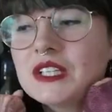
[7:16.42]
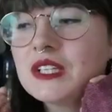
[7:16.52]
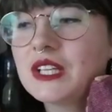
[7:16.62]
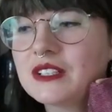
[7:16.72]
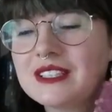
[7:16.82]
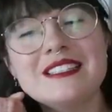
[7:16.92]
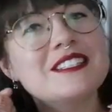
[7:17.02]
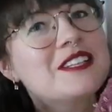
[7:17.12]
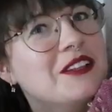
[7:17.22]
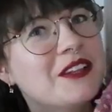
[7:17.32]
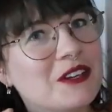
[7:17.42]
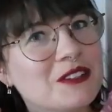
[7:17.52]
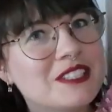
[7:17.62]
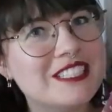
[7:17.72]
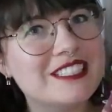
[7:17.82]
the little it's the
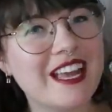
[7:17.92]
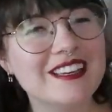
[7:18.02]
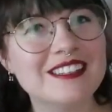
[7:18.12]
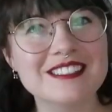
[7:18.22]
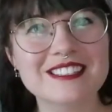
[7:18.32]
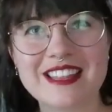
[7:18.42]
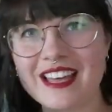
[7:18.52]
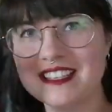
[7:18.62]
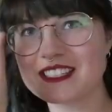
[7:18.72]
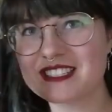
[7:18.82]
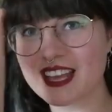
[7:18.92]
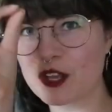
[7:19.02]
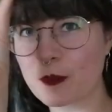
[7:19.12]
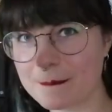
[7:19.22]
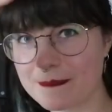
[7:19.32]
little details that just
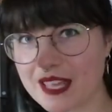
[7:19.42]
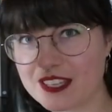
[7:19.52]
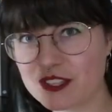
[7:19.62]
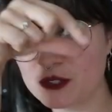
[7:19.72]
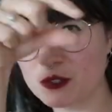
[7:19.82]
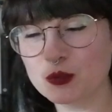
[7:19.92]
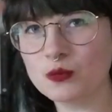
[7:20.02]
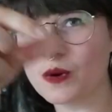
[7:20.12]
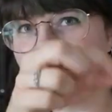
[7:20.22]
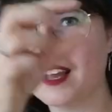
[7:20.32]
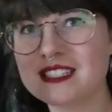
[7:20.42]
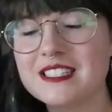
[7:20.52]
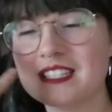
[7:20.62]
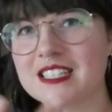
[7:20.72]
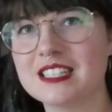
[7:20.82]
like make you want
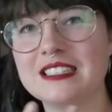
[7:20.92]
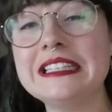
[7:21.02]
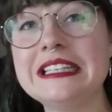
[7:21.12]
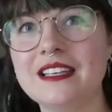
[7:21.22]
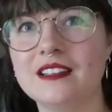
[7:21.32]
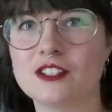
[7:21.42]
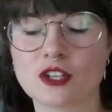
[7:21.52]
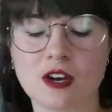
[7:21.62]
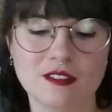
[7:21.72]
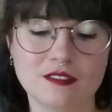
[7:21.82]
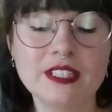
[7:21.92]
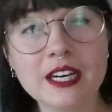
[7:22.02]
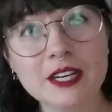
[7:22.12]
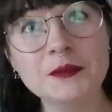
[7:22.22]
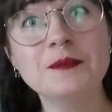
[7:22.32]
to eat the shawl.
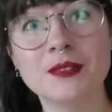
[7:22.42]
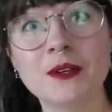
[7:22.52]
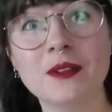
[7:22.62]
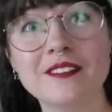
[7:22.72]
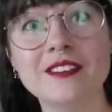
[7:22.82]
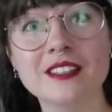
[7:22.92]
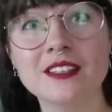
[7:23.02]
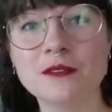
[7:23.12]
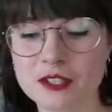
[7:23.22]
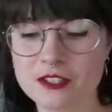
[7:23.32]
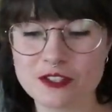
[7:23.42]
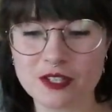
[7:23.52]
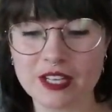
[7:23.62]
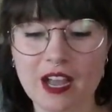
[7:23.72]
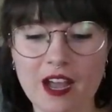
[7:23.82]
You know? You know that feeling where you
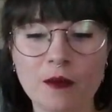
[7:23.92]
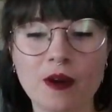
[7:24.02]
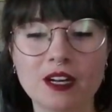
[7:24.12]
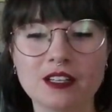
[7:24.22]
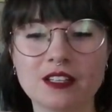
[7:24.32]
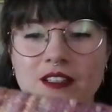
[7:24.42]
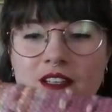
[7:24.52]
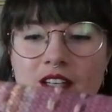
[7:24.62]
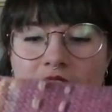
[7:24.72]
just like I want to